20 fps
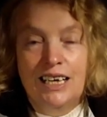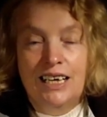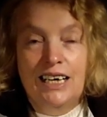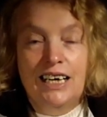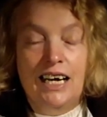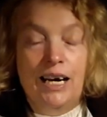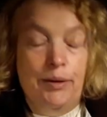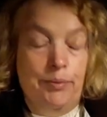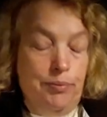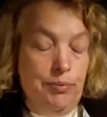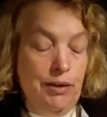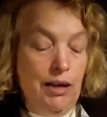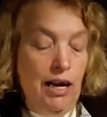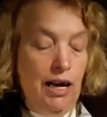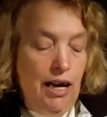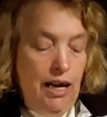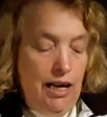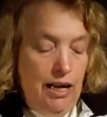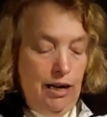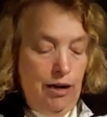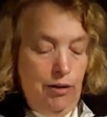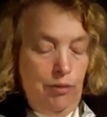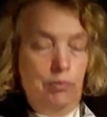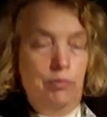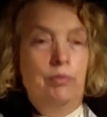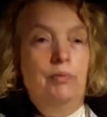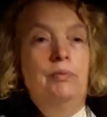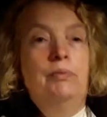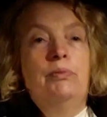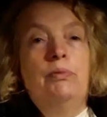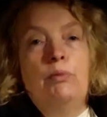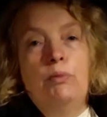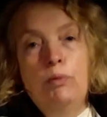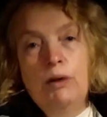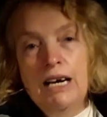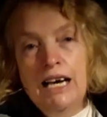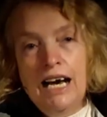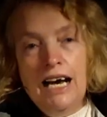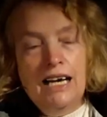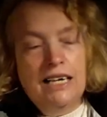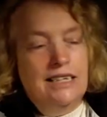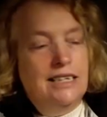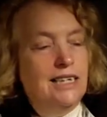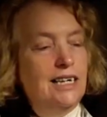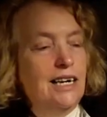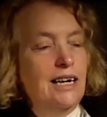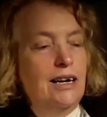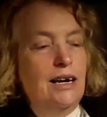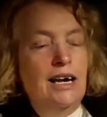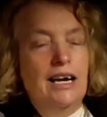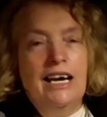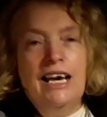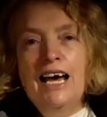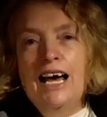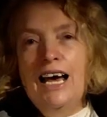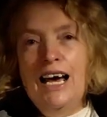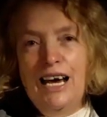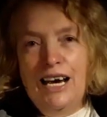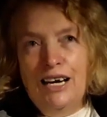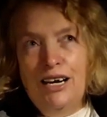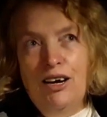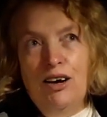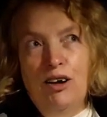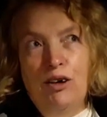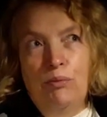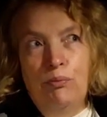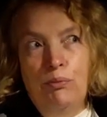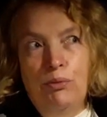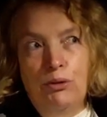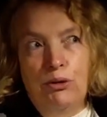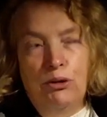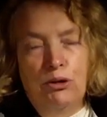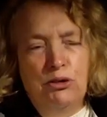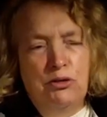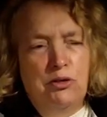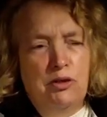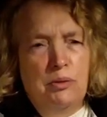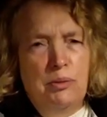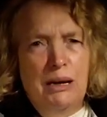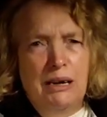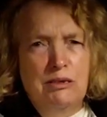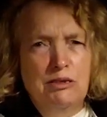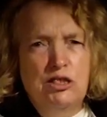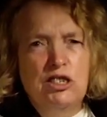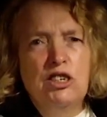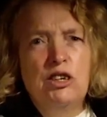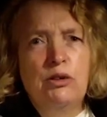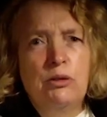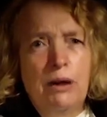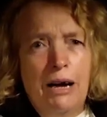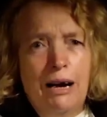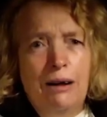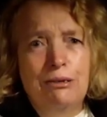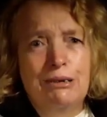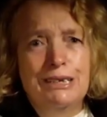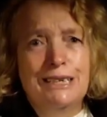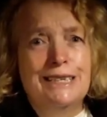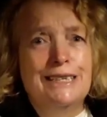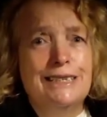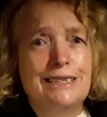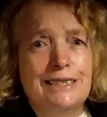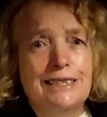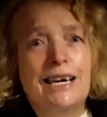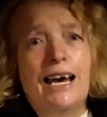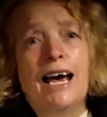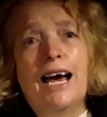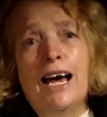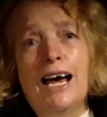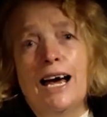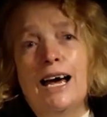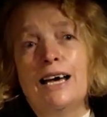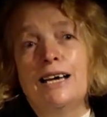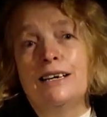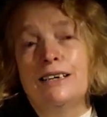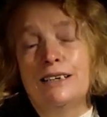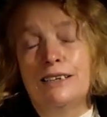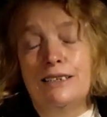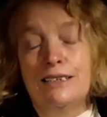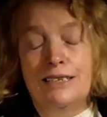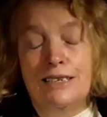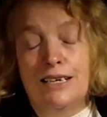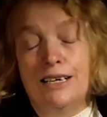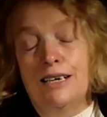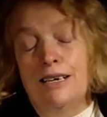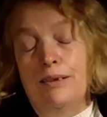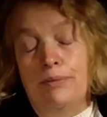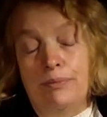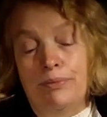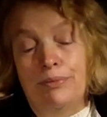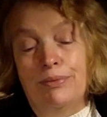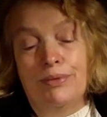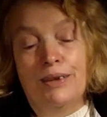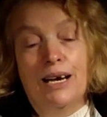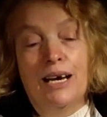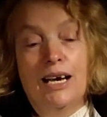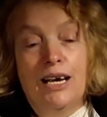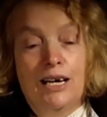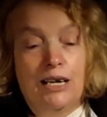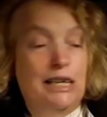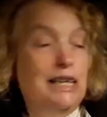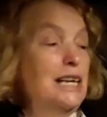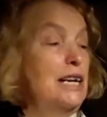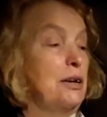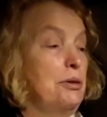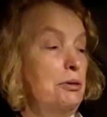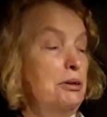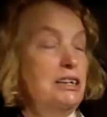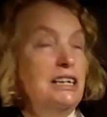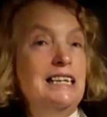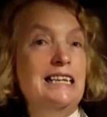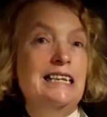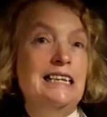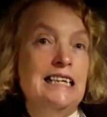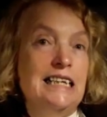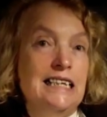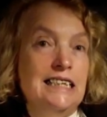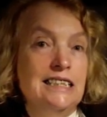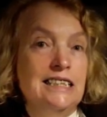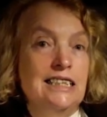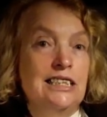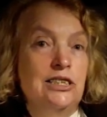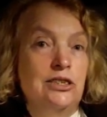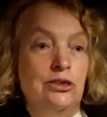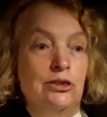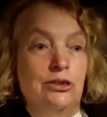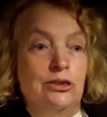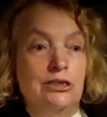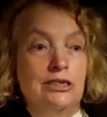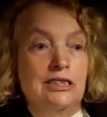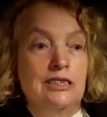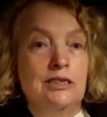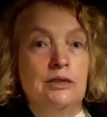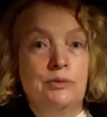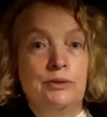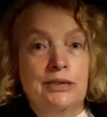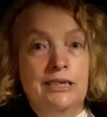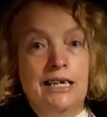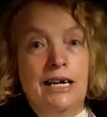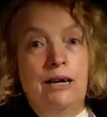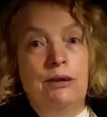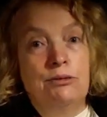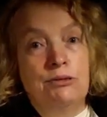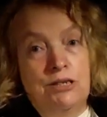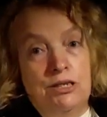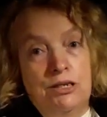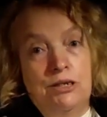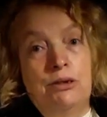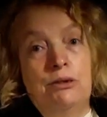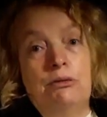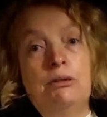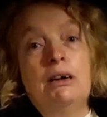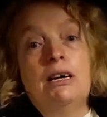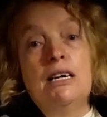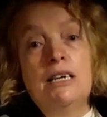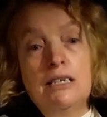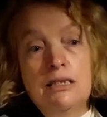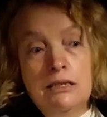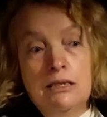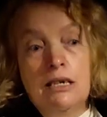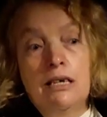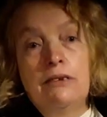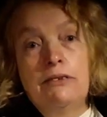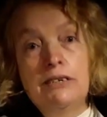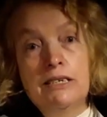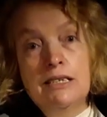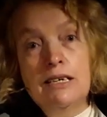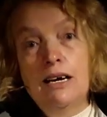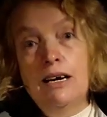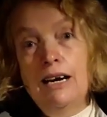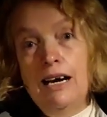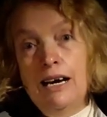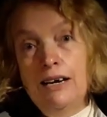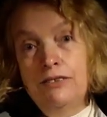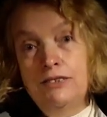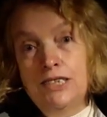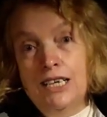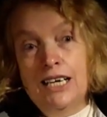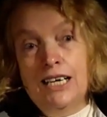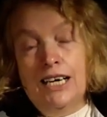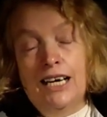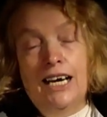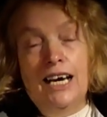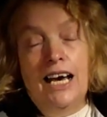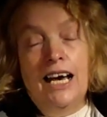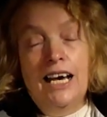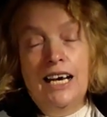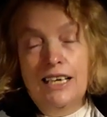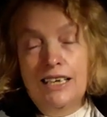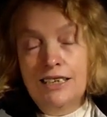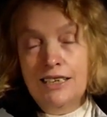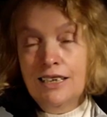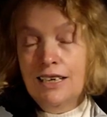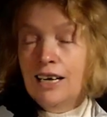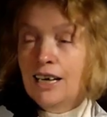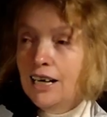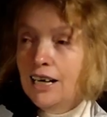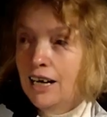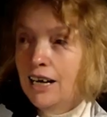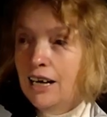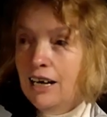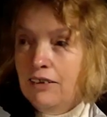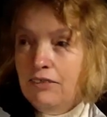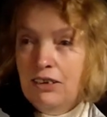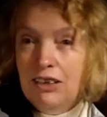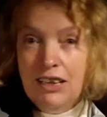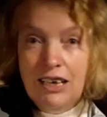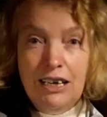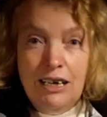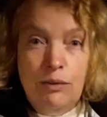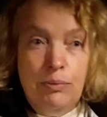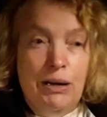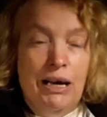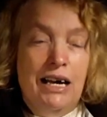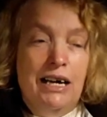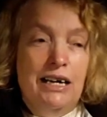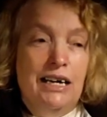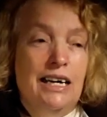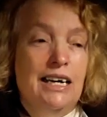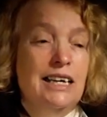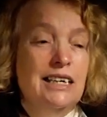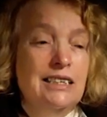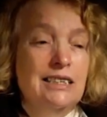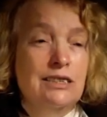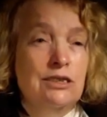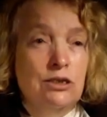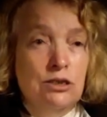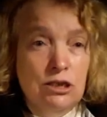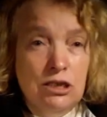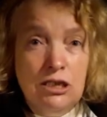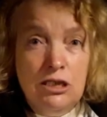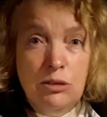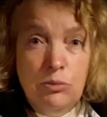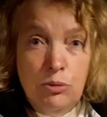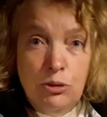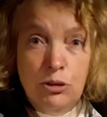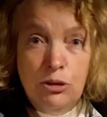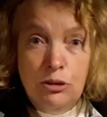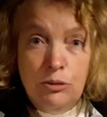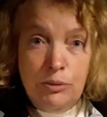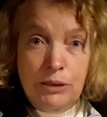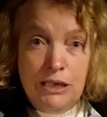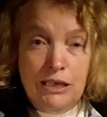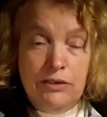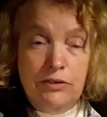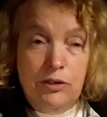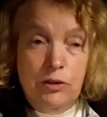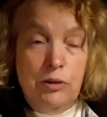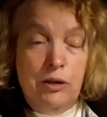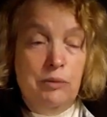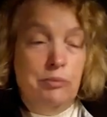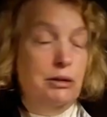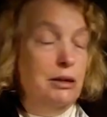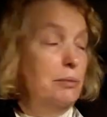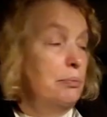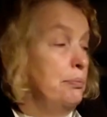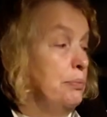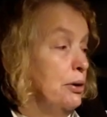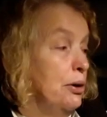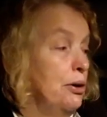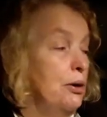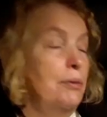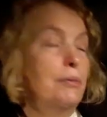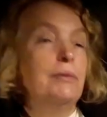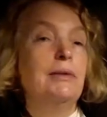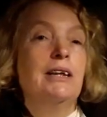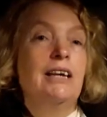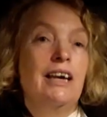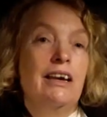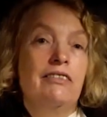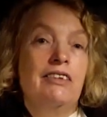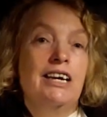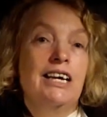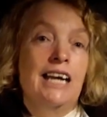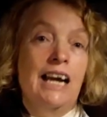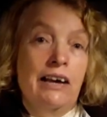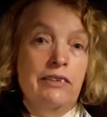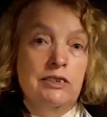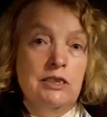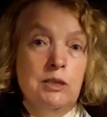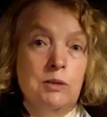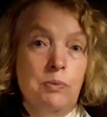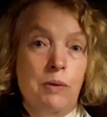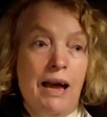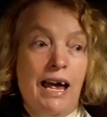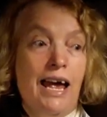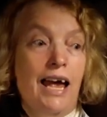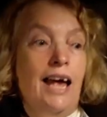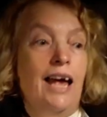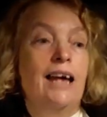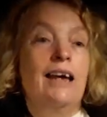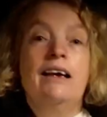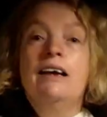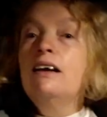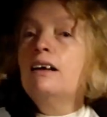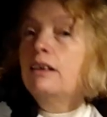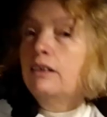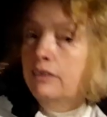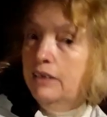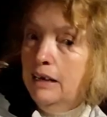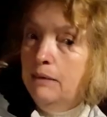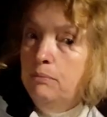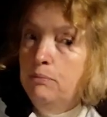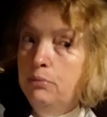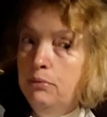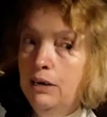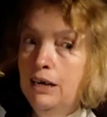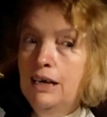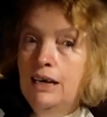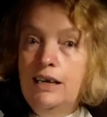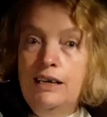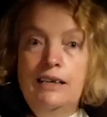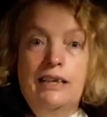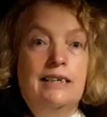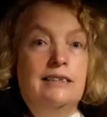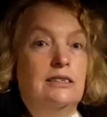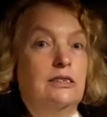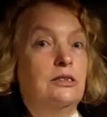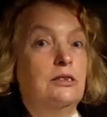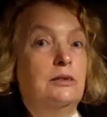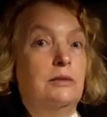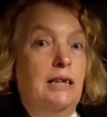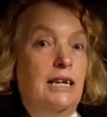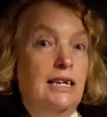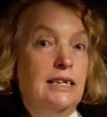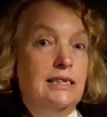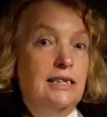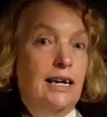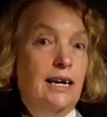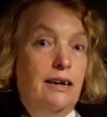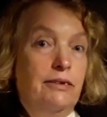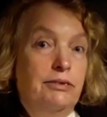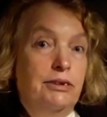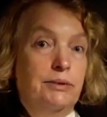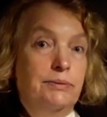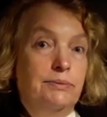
Yeah. Uh, we had uh, a guy on board for about two hours and um, you know one of the things he taught us was how to service our life jacket and if you think about it it's such an important piece of equipment but if you can have a spare then brilliant that's a good thing to have